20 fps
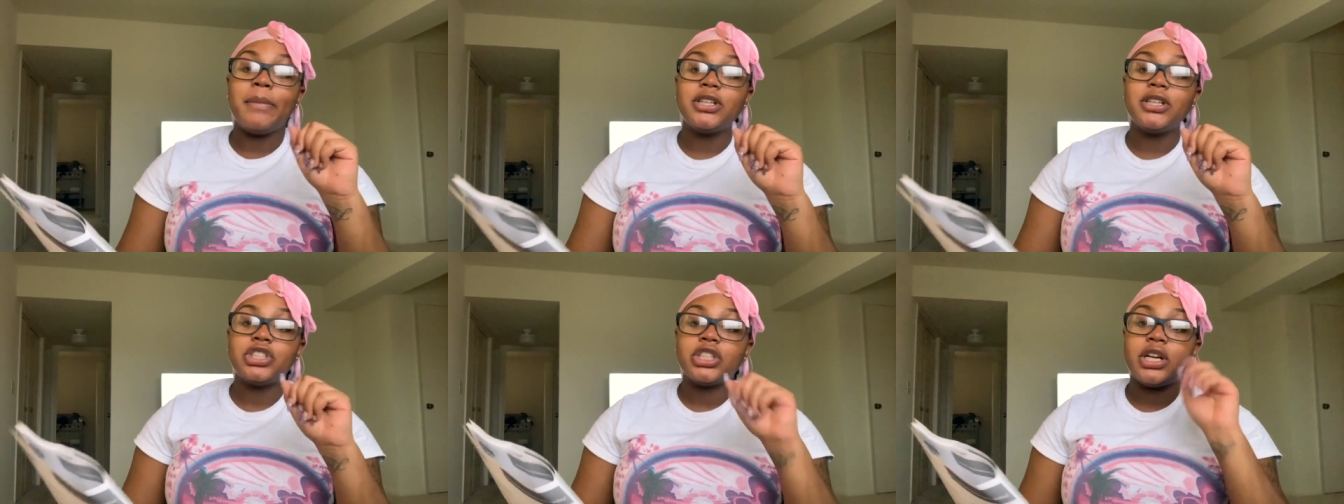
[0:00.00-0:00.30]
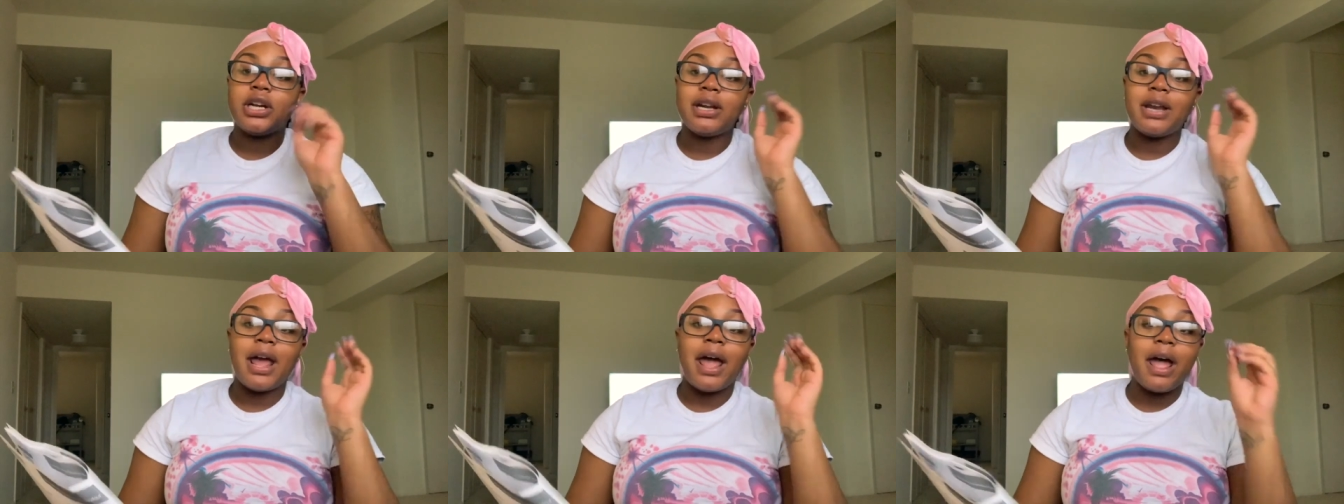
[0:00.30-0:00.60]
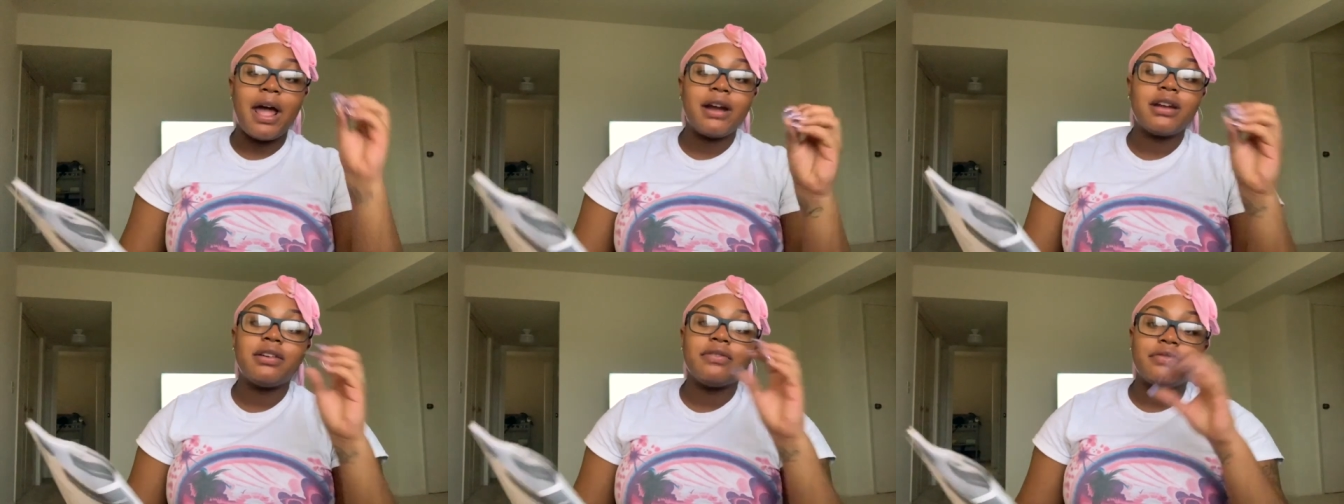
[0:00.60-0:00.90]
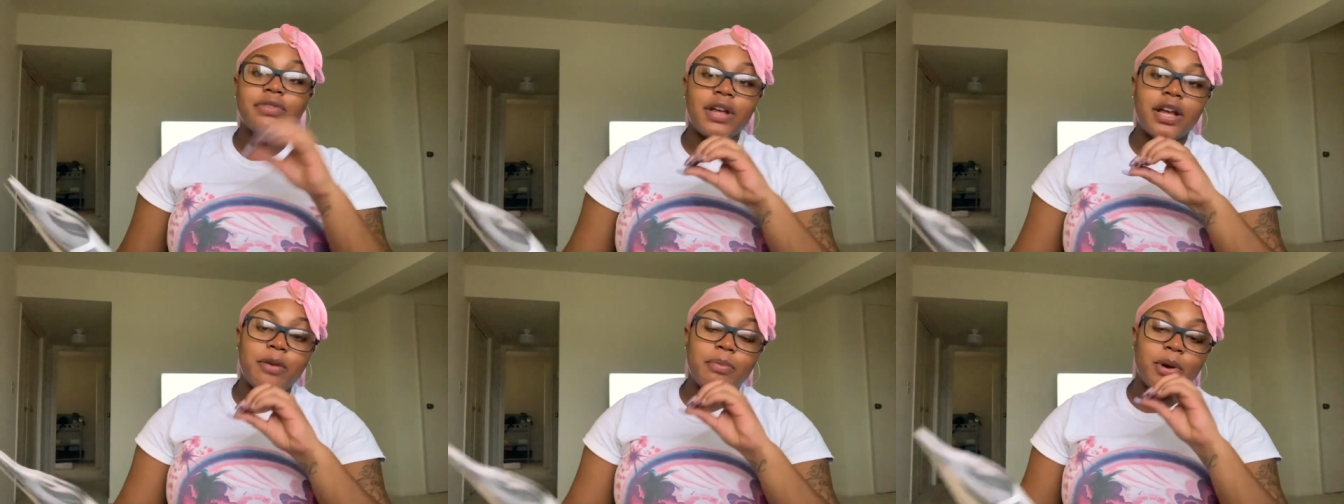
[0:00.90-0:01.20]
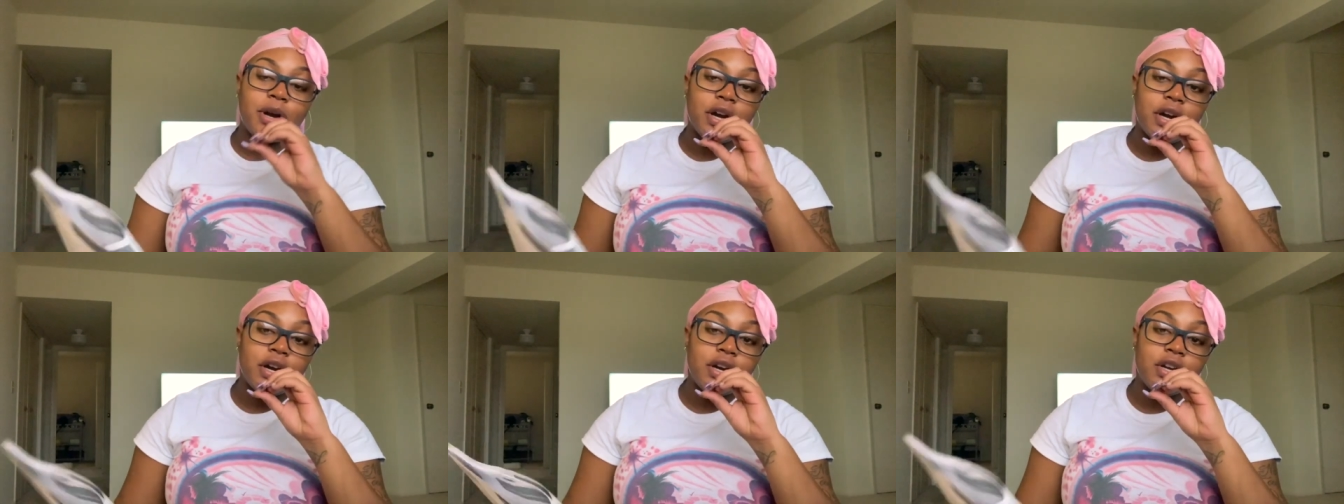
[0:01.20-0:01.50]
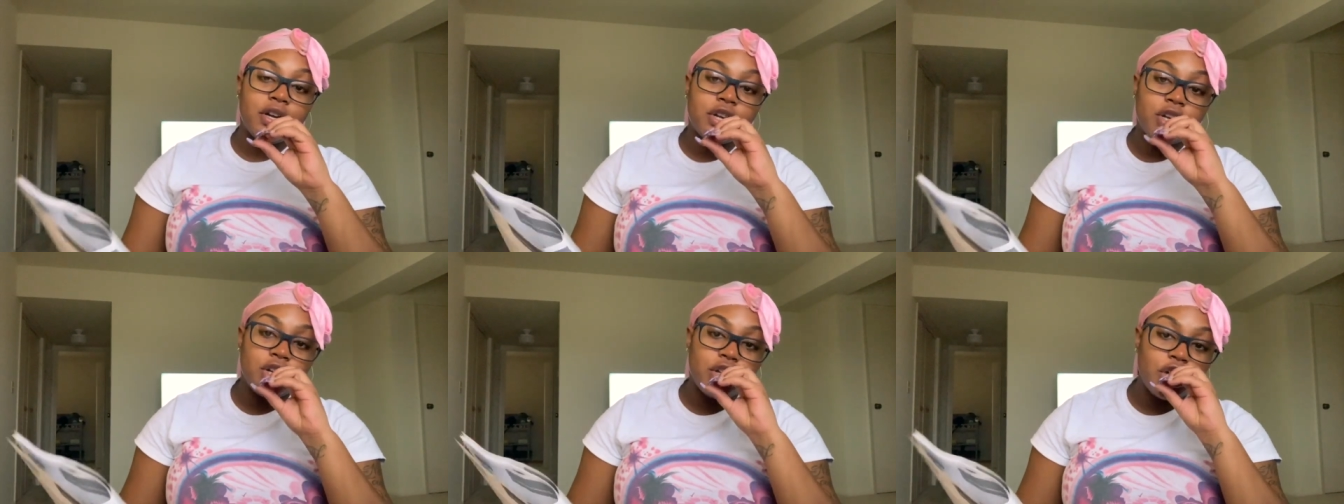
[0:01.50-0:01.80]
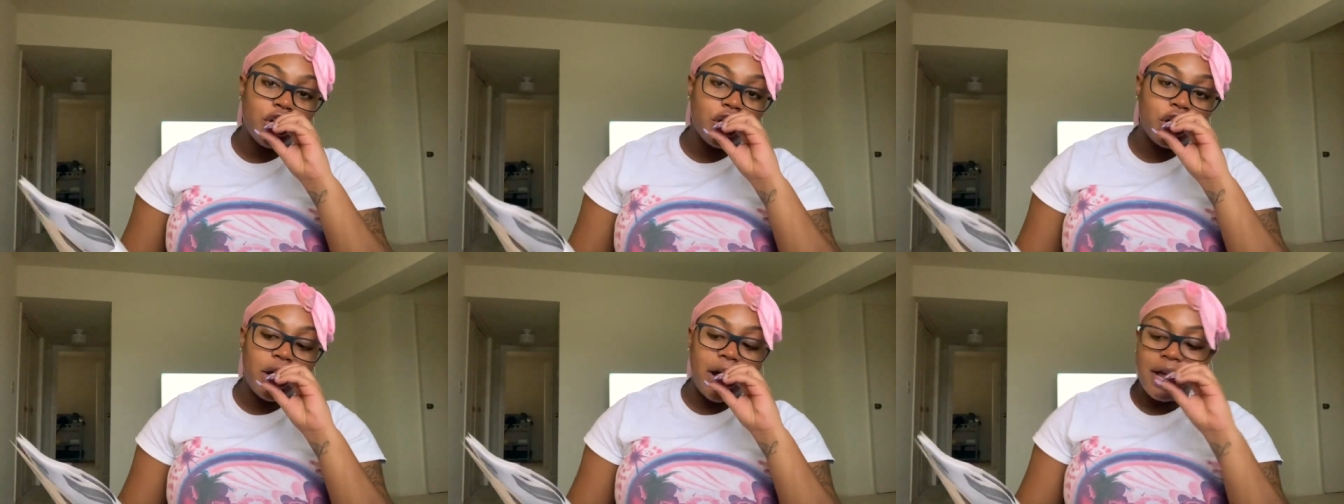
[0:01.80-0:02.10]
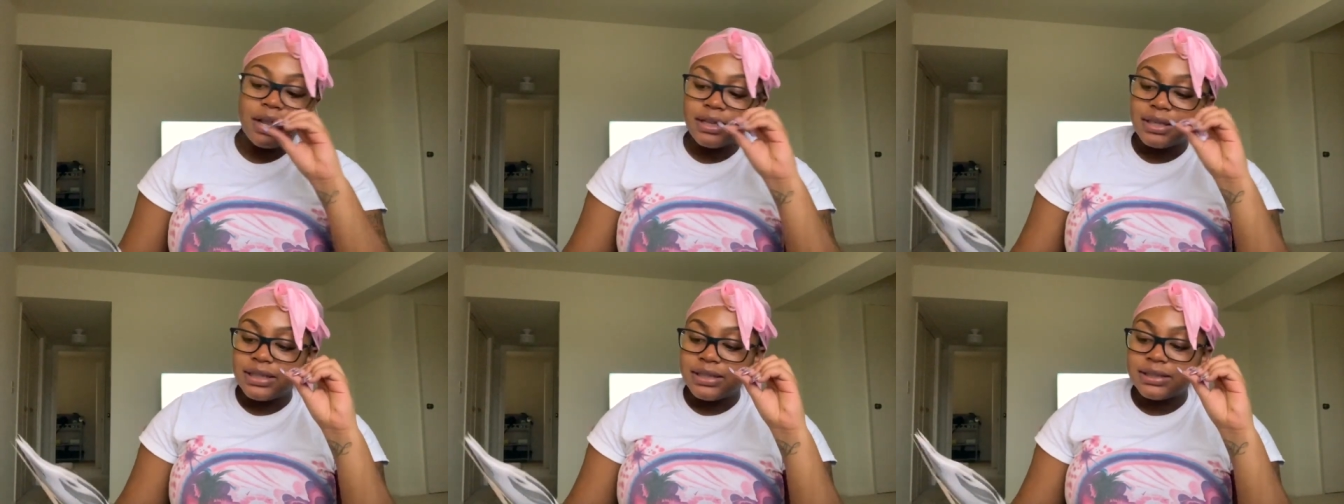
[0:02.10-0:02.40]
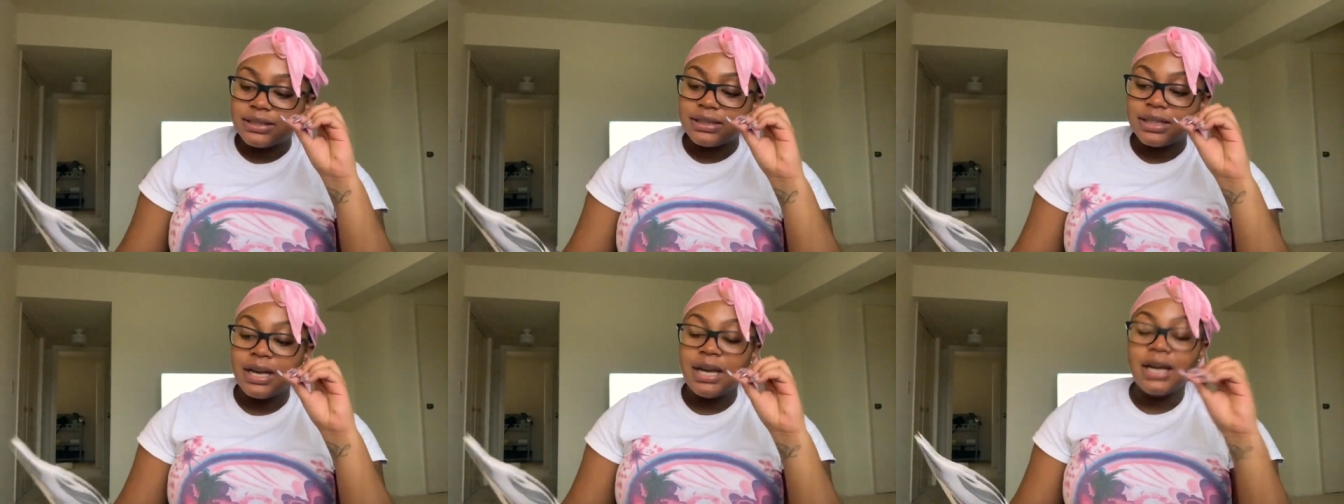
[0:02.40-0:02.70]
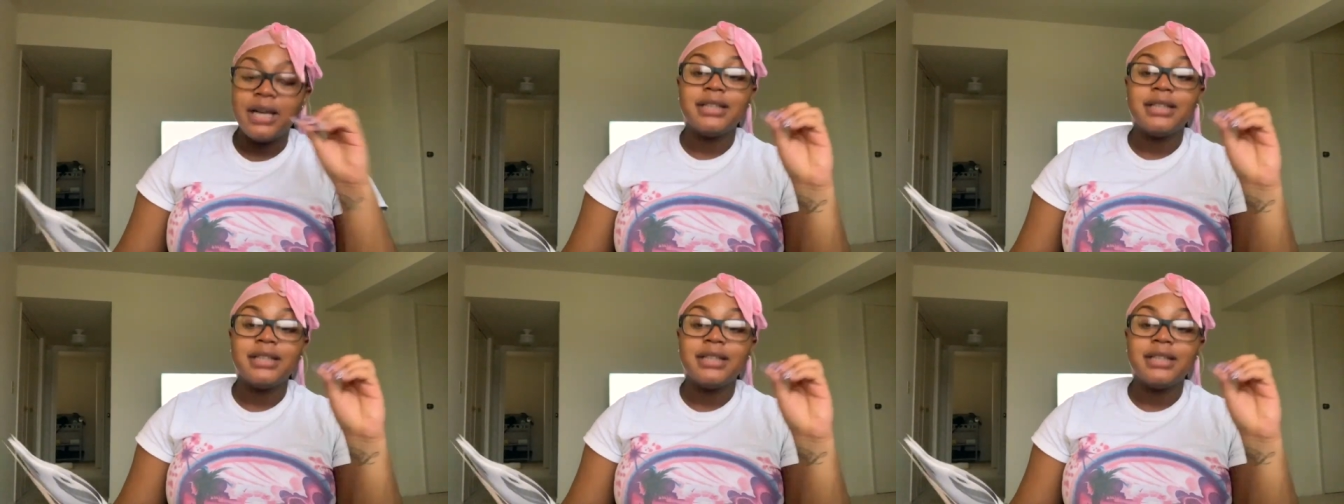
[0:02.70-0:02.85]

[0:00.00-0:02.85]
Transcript: mention in active labor, you're at least